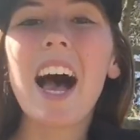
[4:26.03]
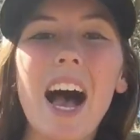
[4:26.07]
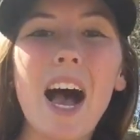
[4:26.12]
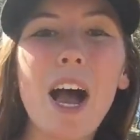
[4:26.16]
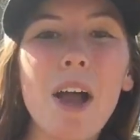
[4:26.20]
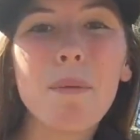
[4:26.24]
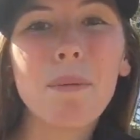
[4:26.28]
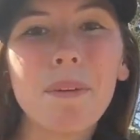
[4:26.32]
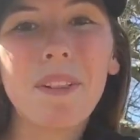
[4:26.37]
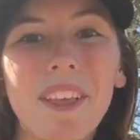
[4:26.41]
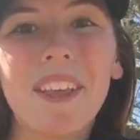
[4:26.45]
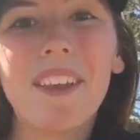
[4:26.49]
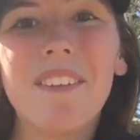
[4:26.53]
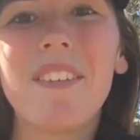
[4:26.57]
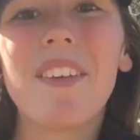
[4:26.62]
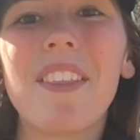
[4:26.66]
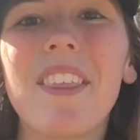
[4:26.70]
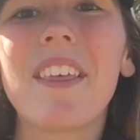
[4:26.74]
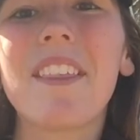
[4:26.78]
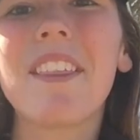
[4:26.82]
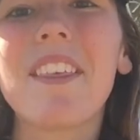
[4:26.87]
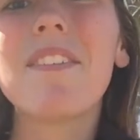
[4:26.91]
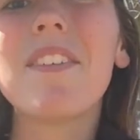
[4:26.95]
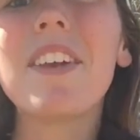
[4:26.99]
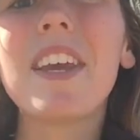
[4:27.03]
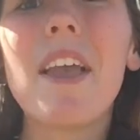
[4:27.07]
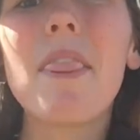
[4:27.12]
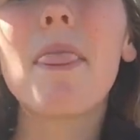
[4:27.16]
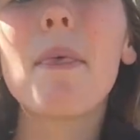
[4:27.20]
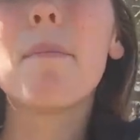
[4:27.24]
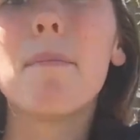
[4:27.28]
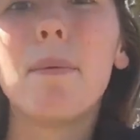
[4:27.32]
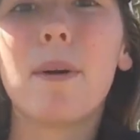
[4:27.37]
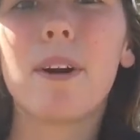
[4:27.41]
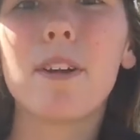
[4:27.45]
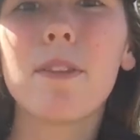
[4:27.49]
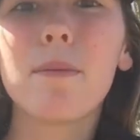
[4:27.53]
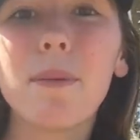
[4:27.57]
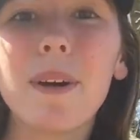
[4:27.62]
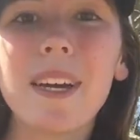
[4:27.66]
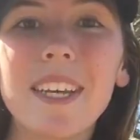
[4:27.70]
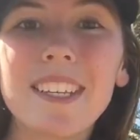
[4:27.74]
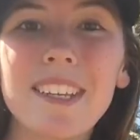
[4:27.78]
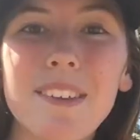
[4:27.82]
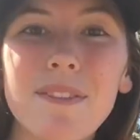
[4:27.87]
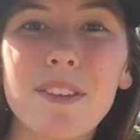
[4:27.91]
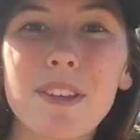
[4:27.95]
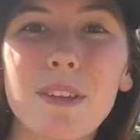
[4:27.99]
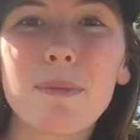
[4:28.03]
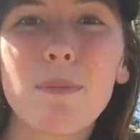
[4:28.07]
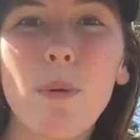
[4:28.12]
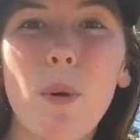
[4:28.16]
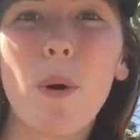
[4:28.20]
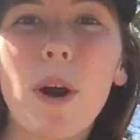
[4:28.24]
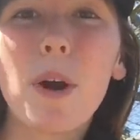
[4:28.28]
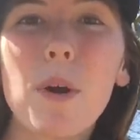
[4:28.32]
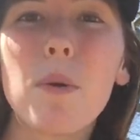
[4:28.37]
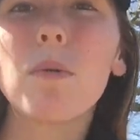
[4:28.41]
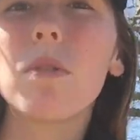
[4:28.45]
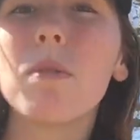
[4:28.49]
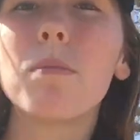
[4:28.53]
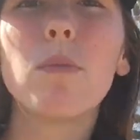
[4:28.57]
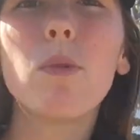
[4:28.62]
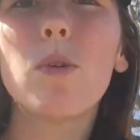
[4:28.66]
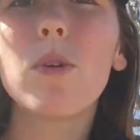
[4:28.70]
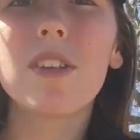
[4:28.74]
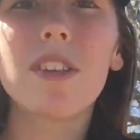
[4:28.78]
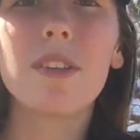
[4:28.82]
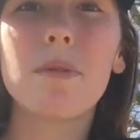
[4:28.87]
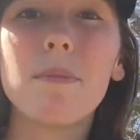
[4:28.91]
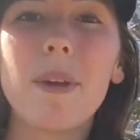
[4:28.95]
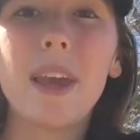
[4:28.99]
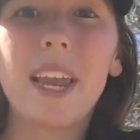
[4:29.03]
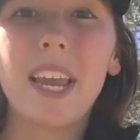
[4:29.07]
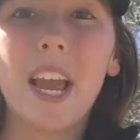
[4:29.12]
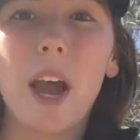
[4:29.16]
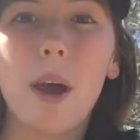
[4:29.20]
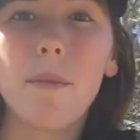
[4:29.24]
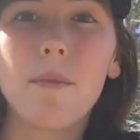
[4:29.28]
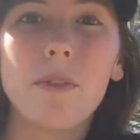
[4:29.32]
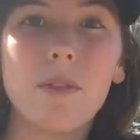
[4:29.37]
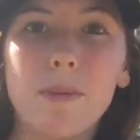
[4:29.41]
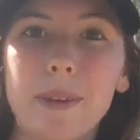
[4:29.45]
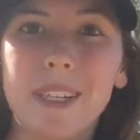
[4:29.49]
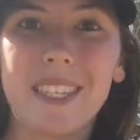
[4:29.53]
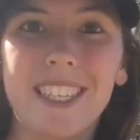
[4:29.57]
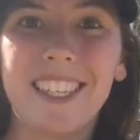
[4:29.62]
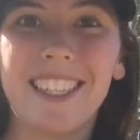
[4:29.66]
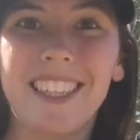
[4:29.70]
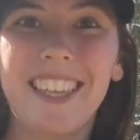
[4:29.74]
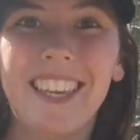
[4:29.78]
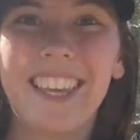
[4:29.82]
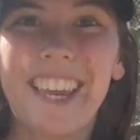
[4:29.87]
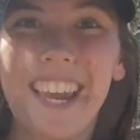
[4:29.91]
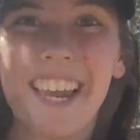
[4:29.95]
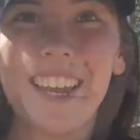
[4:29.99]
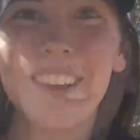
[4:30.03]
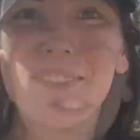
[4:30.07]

I believe that living in the birthplace of the sport would more than make up for missing the game.